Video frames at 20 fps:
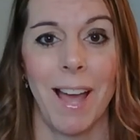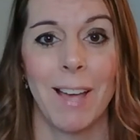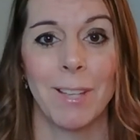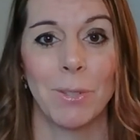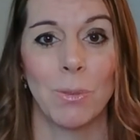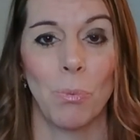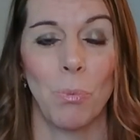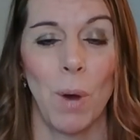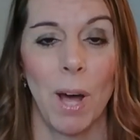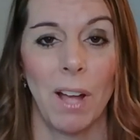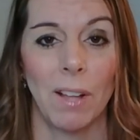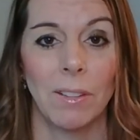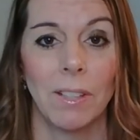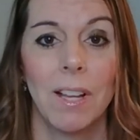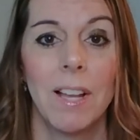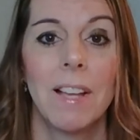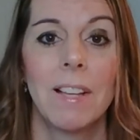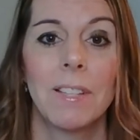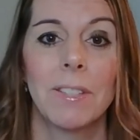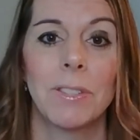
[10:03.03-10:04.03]
as well.
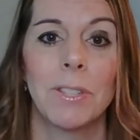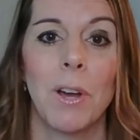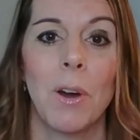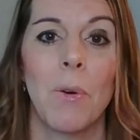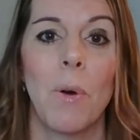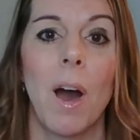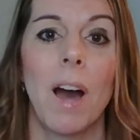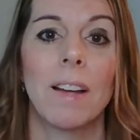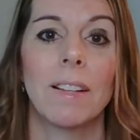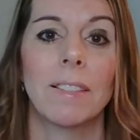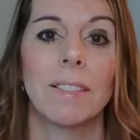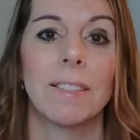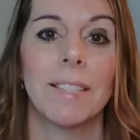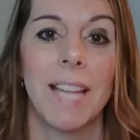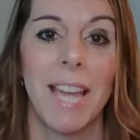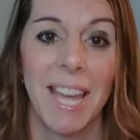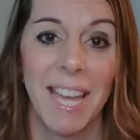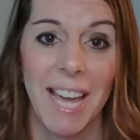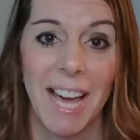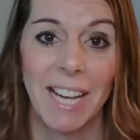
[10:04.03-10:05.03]
So
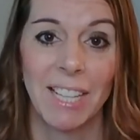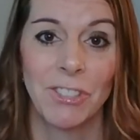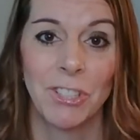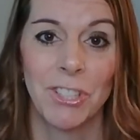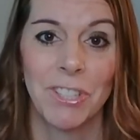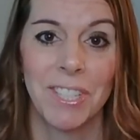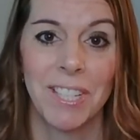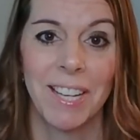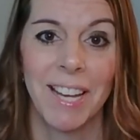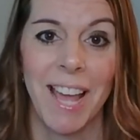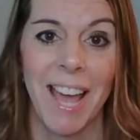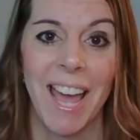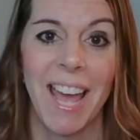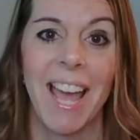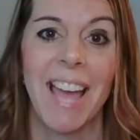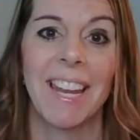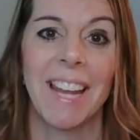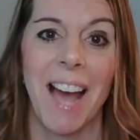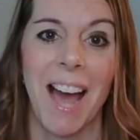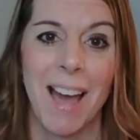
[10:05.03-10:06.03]
take action today,
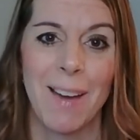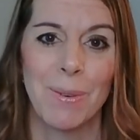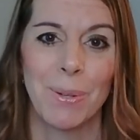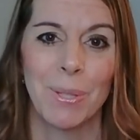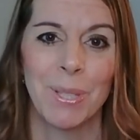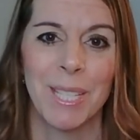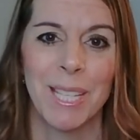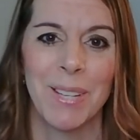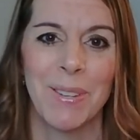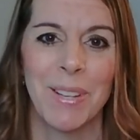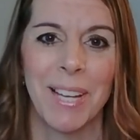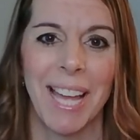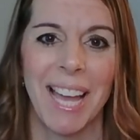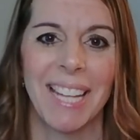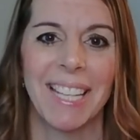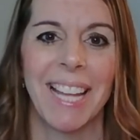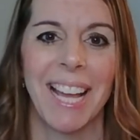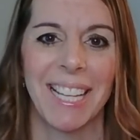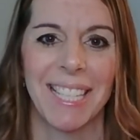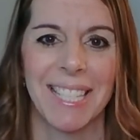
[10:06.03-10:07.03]
and I will see you
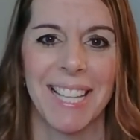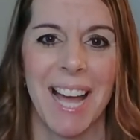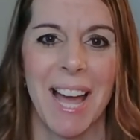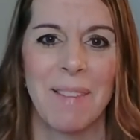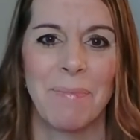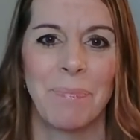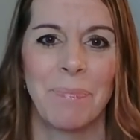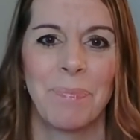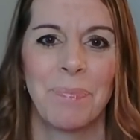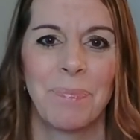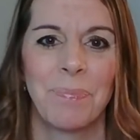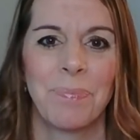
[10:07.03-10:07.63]
again next time.